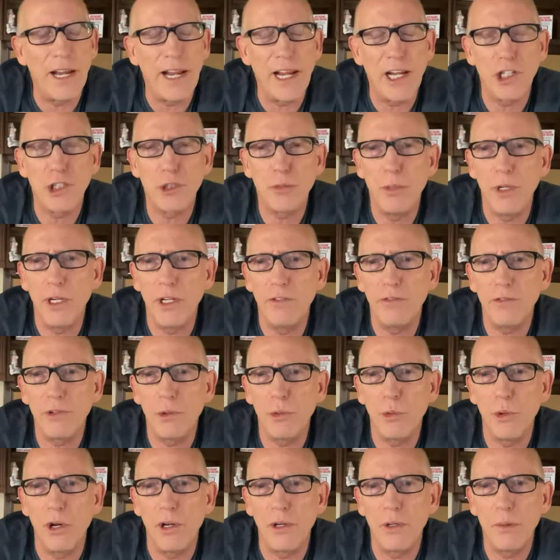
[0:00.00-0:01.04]
asked me for
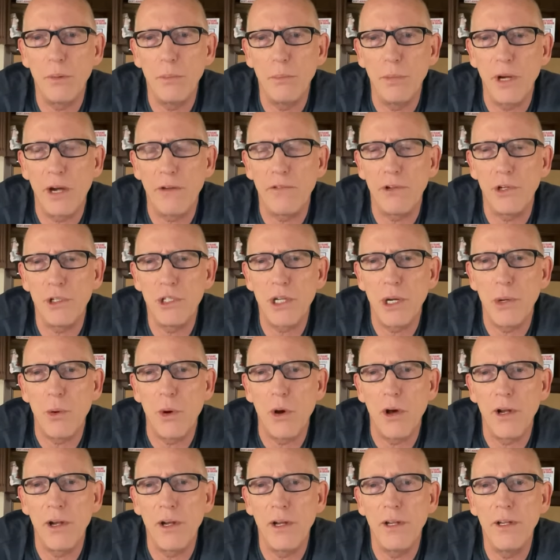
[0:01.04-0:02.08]
what beverage I
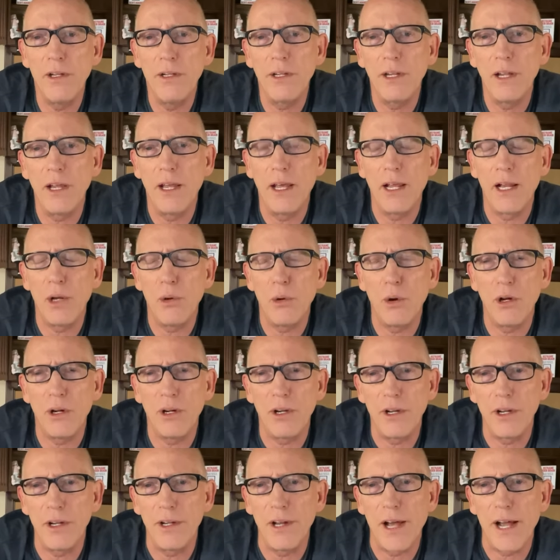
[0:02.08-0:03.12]
wanted, and I
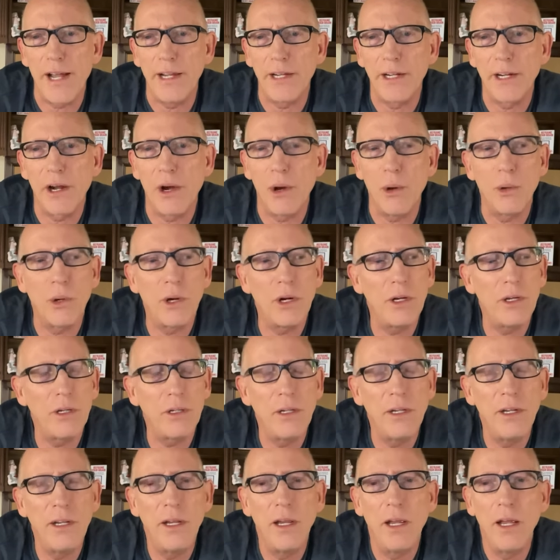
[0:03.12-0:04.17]
wanted a Diet Coke,
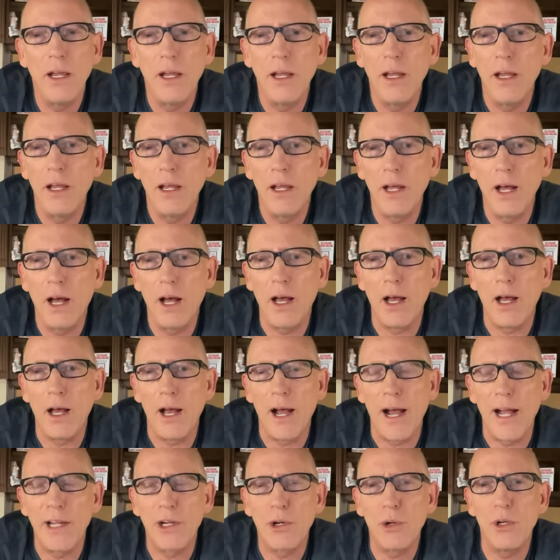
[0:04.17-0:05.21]

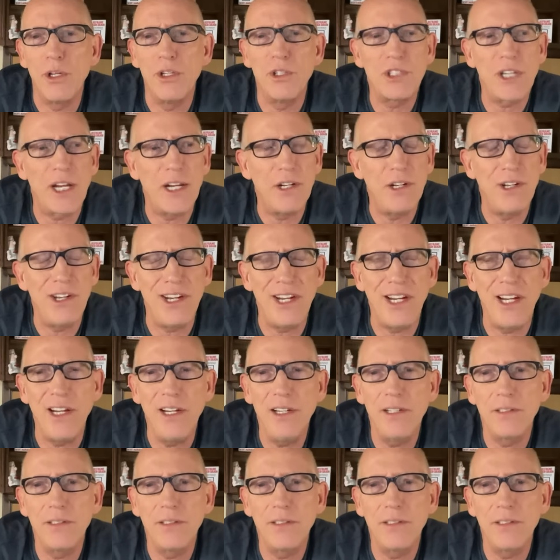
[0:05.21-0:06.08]
I couldn't say D.